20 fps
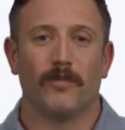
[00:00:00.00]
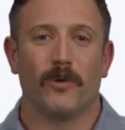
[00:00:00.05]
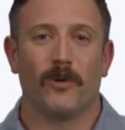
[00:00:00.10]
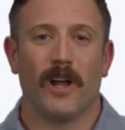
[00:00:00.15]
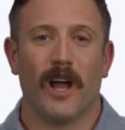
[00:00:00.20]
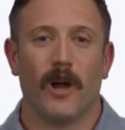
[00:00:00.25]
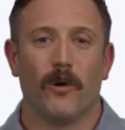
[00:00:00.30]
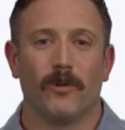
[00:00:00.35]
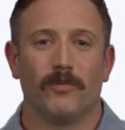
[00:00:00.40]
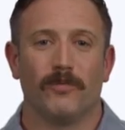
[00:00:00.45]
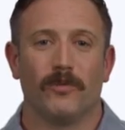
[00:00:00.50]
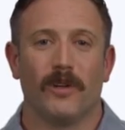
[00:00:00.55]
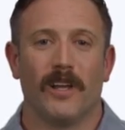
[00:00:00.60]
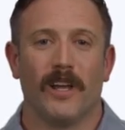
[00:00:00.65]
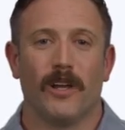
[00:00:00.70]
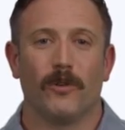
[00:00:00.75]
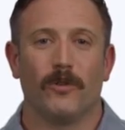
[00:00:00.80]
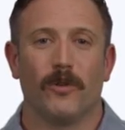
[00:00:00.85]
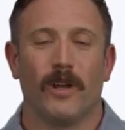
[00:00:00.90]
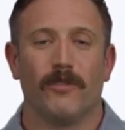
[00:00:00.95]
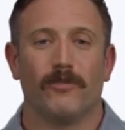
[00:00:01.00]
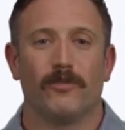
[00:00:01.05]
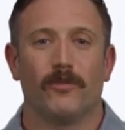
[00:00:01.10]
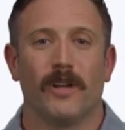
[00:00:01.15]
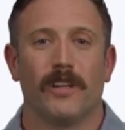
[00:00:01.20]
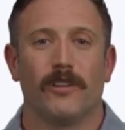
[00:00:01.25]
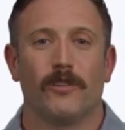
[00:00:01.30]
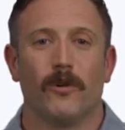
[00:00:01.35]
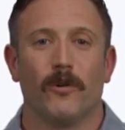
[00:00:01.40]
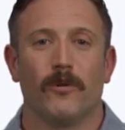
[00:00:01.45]
per hour for aircraft
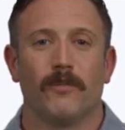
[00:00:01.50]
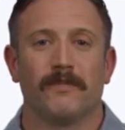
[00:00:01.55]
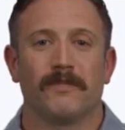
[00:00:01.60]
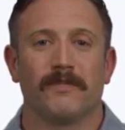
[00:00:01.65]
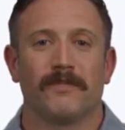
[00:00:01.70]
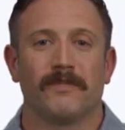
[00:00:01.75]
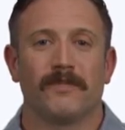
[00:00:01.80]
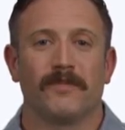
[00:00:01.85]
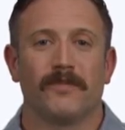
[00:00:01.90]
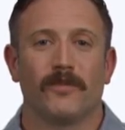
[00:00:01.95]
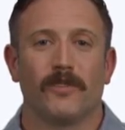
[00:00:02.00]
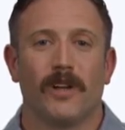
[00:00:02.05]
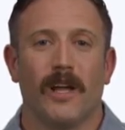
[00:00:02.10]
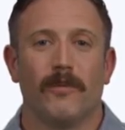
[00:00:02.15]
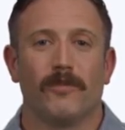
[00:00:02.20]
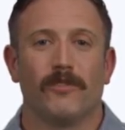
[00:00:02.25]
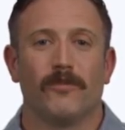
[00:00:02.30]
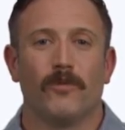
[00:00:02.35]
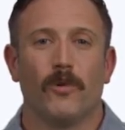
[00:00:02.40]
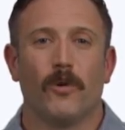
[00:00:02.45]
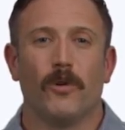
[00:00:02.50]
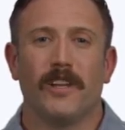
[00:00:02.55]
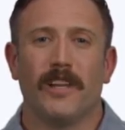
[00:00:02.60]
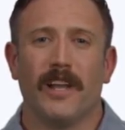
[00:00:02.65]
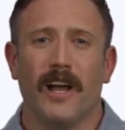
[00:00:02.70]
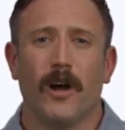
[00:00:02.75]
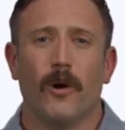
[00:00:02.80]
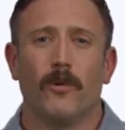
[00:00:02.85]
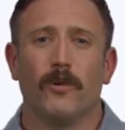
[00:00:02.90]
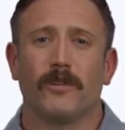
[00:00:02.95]
rental, times
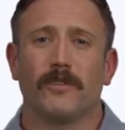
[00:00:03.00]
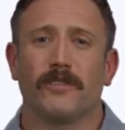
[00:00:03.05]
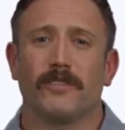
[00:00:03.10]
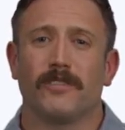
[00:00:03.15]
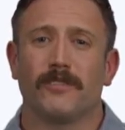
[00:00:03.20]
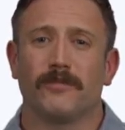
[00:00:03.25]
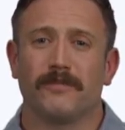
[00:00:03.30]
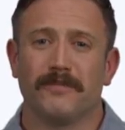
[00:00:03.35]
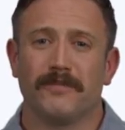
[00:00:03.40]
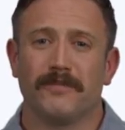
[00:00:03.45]
40 hours,